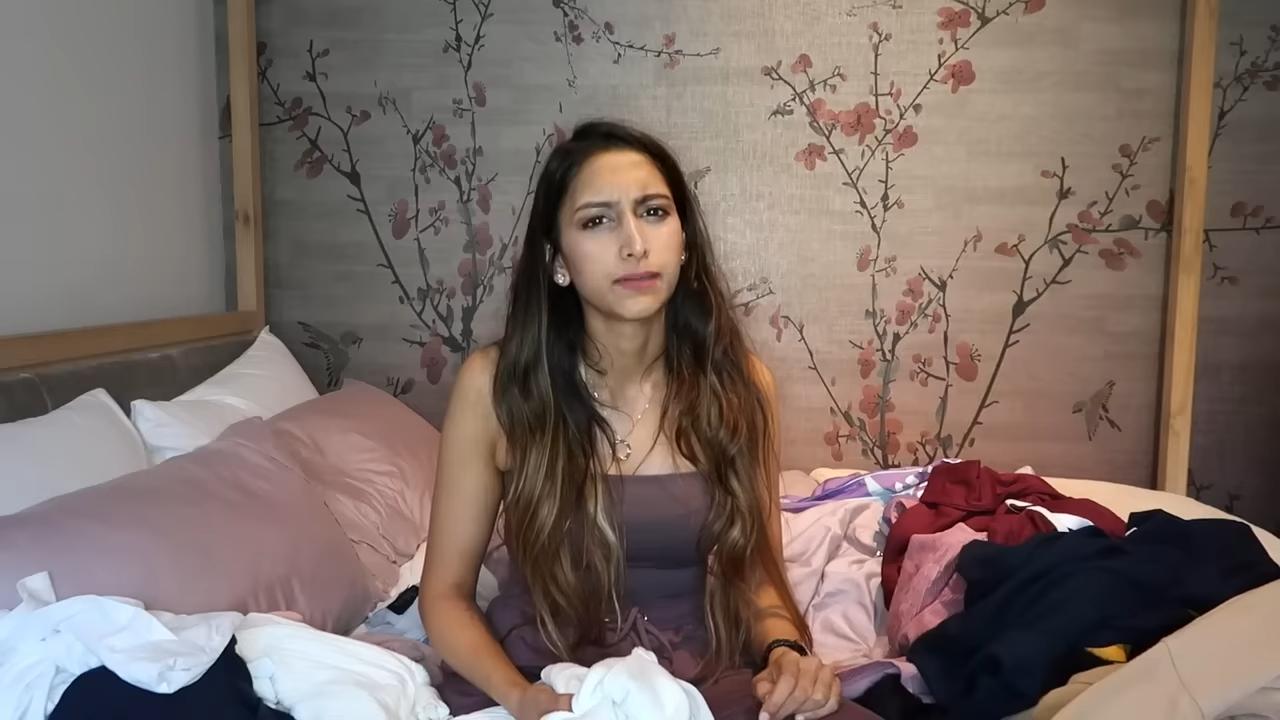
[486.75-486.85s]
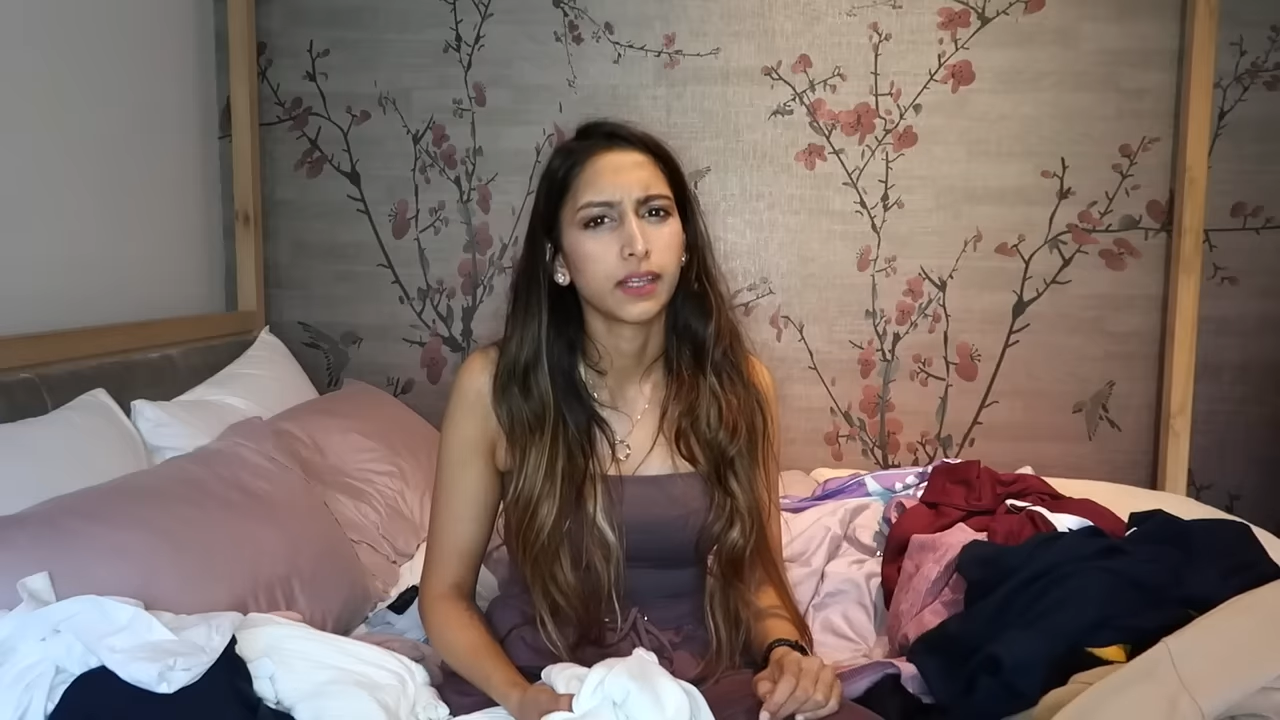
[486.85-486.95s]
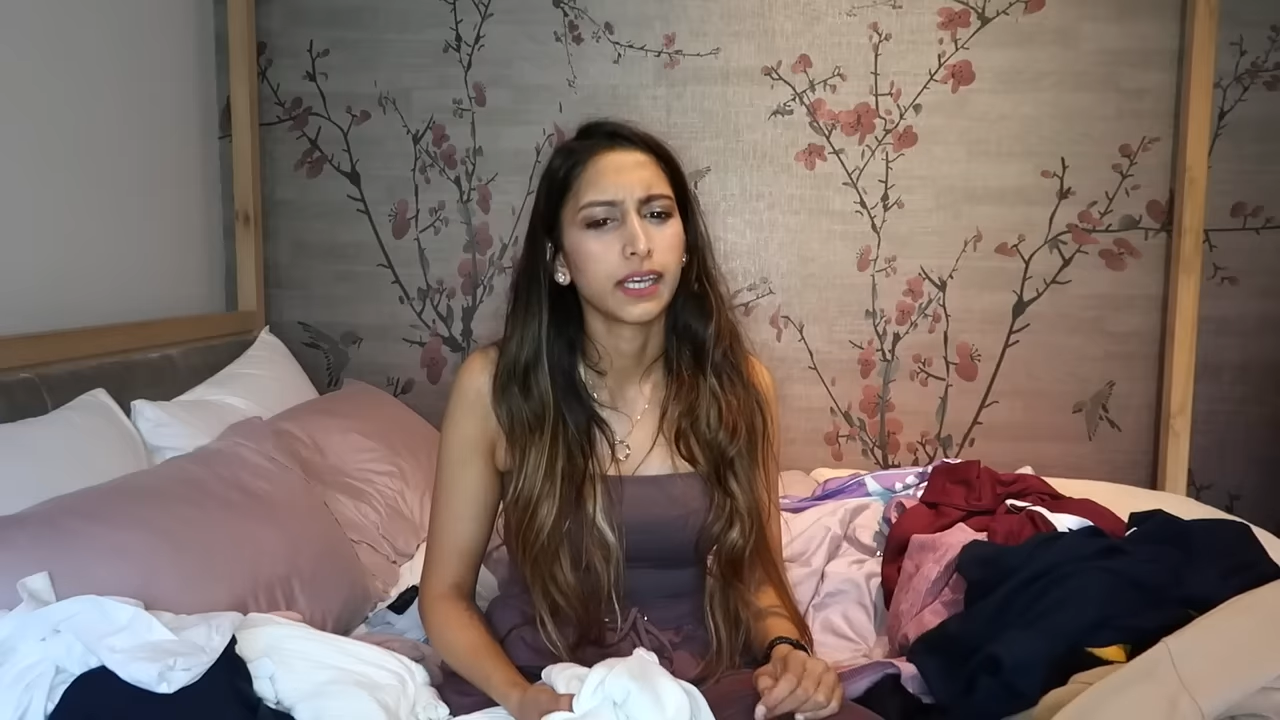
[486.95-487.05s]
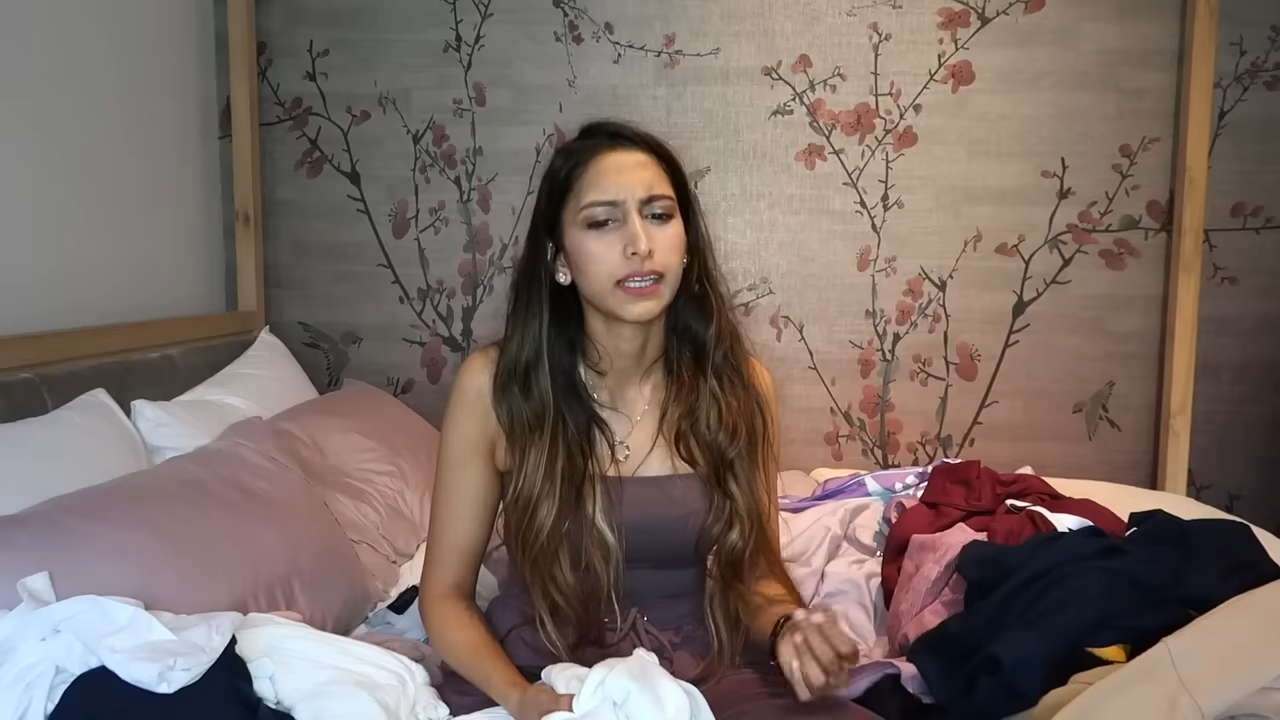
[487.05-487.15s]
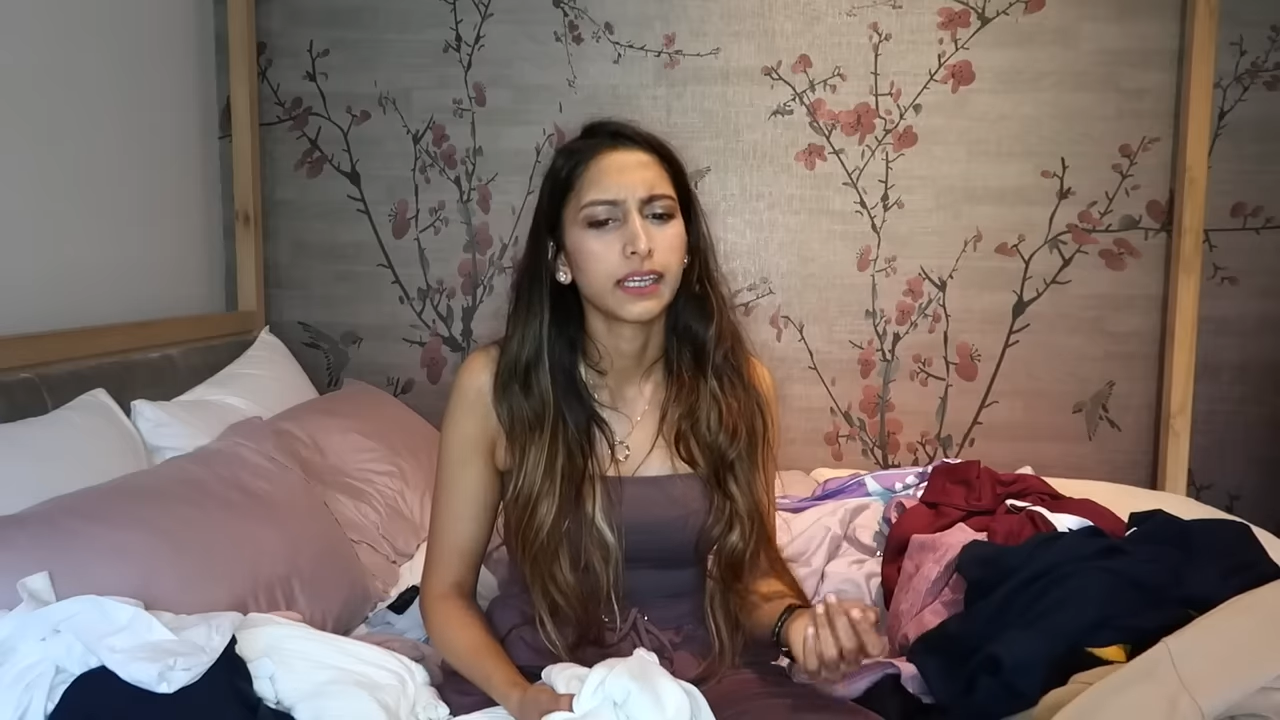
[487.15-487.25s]

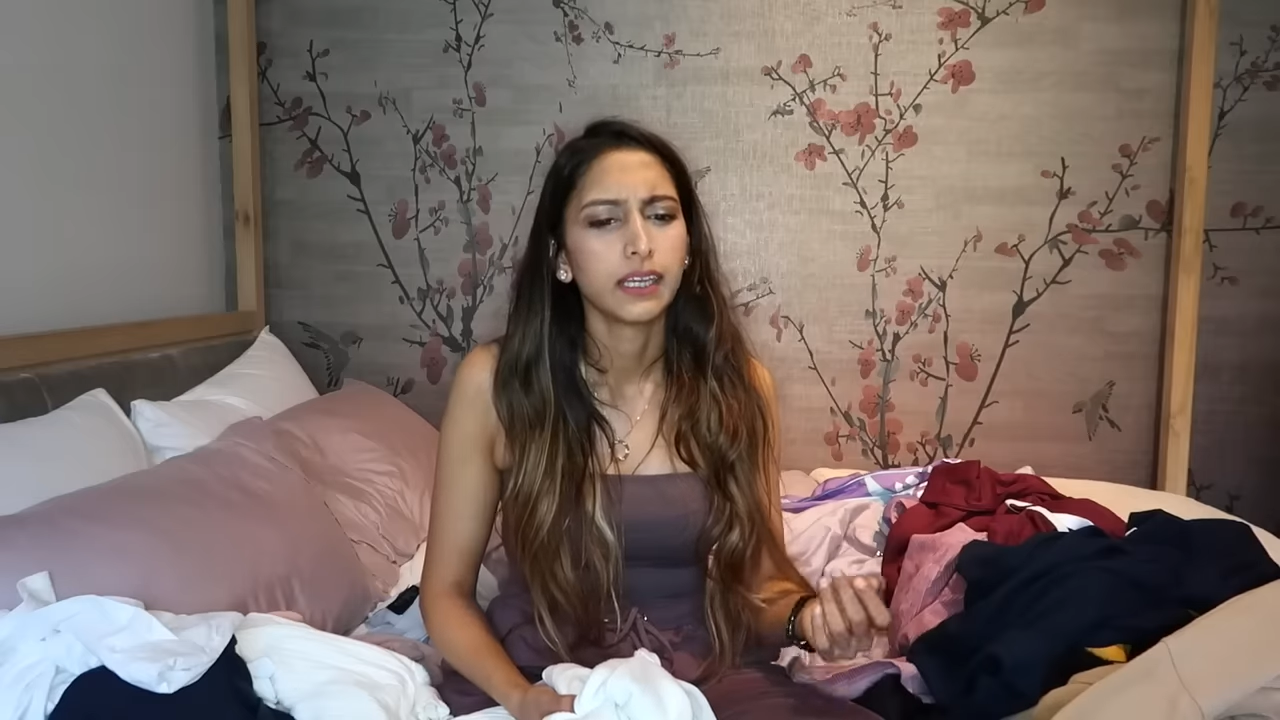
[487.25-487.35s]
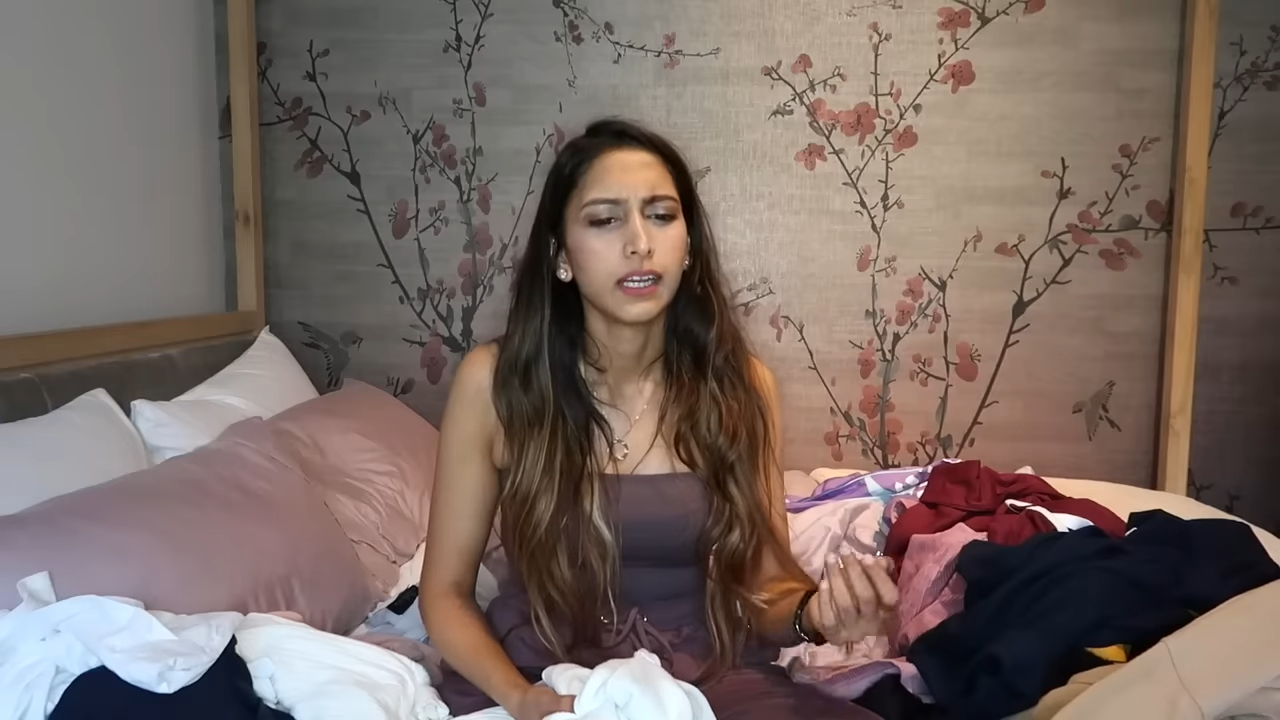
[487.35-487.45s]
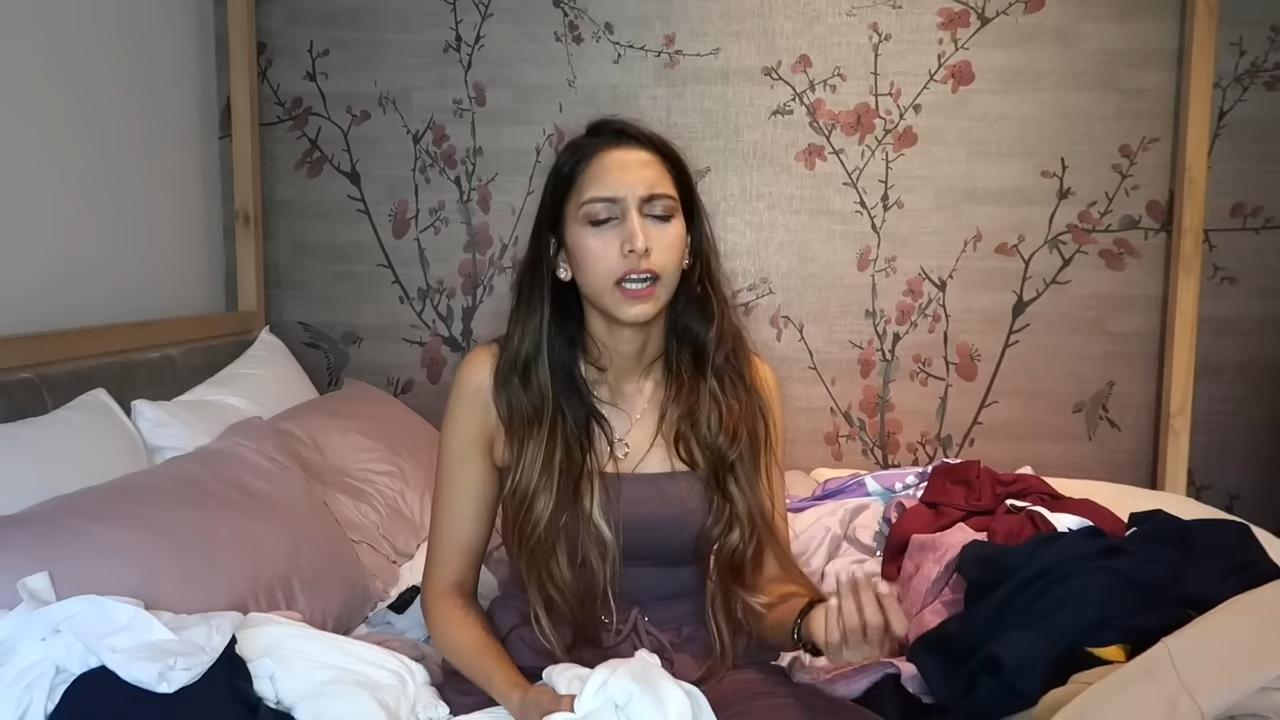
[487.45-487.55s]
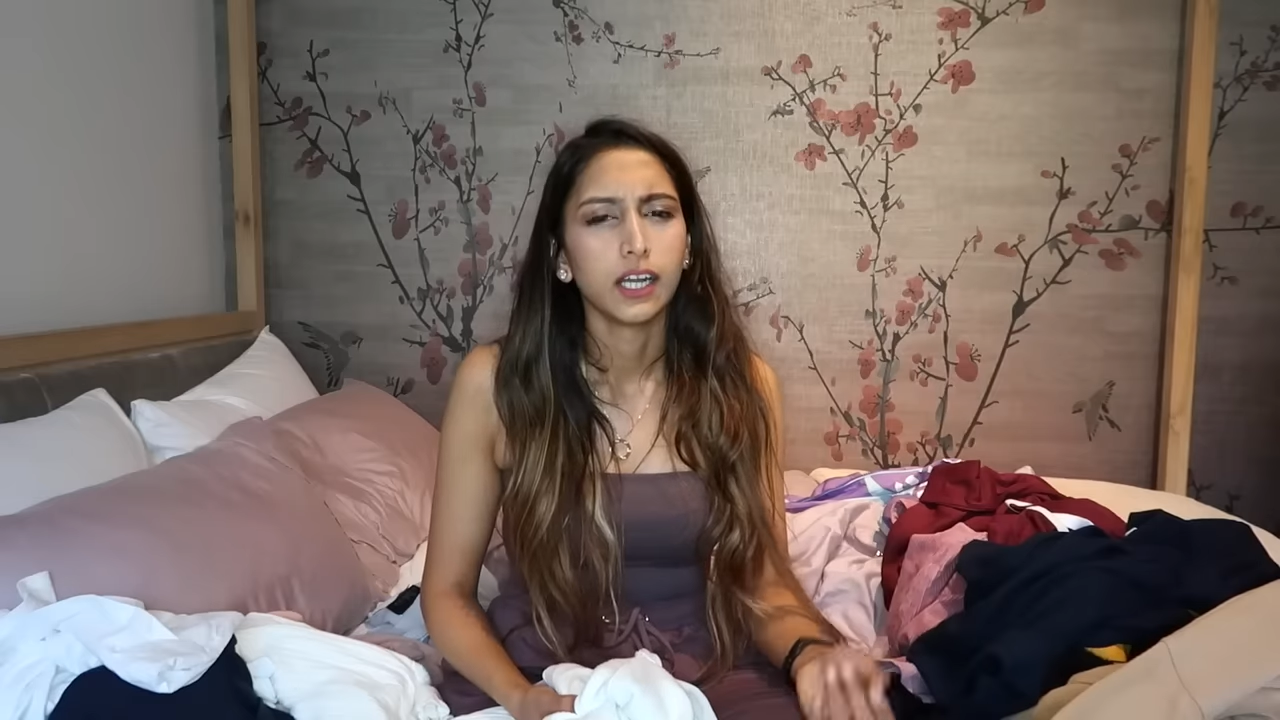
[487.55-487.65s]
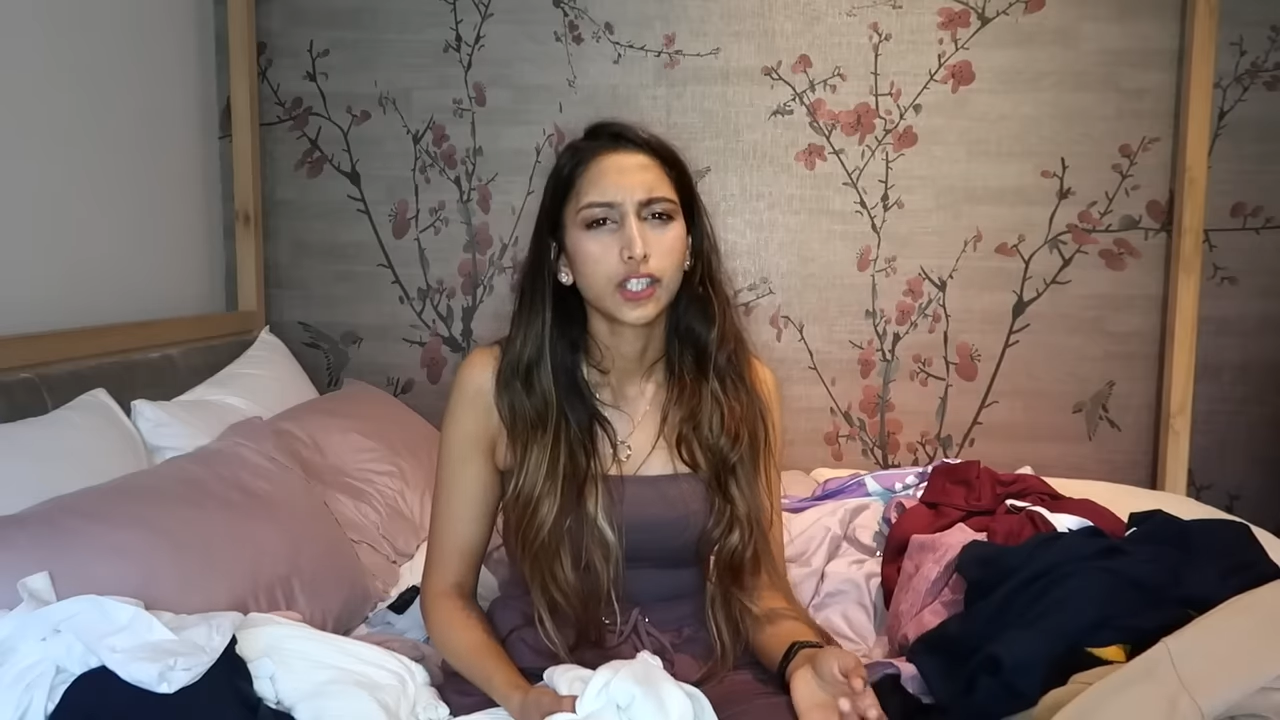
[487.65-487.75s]
for like
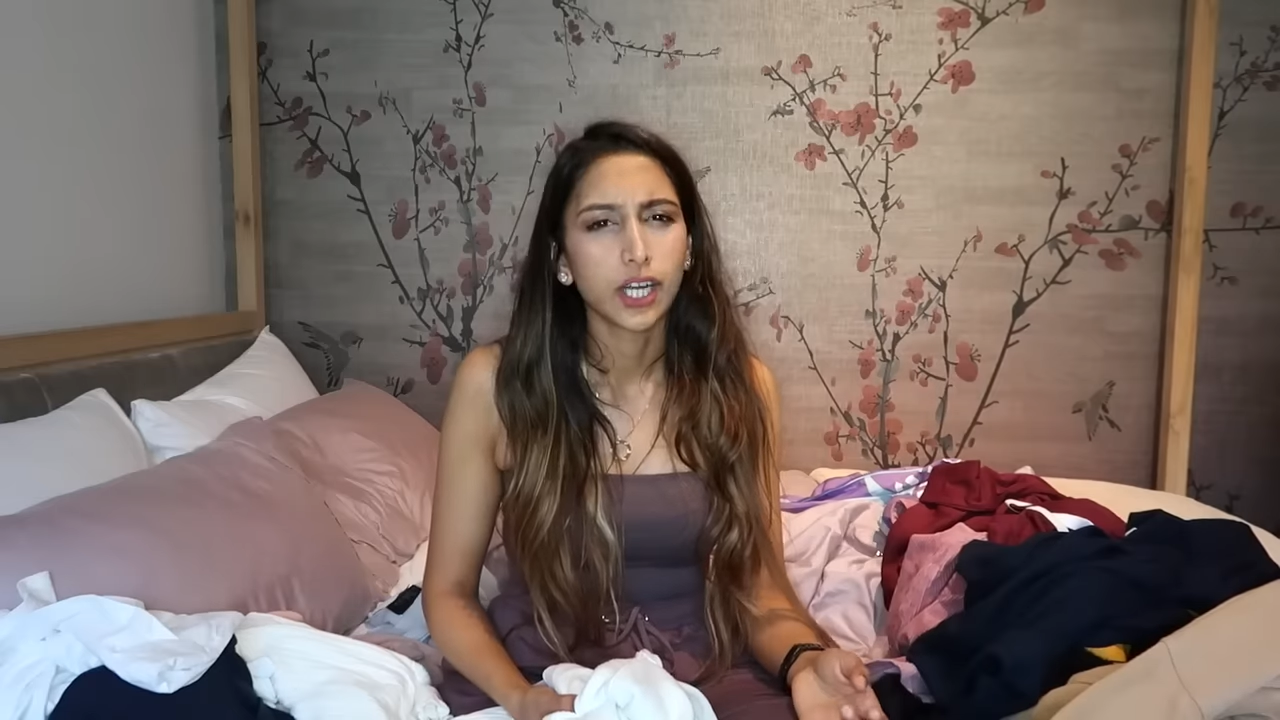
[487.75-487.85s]
a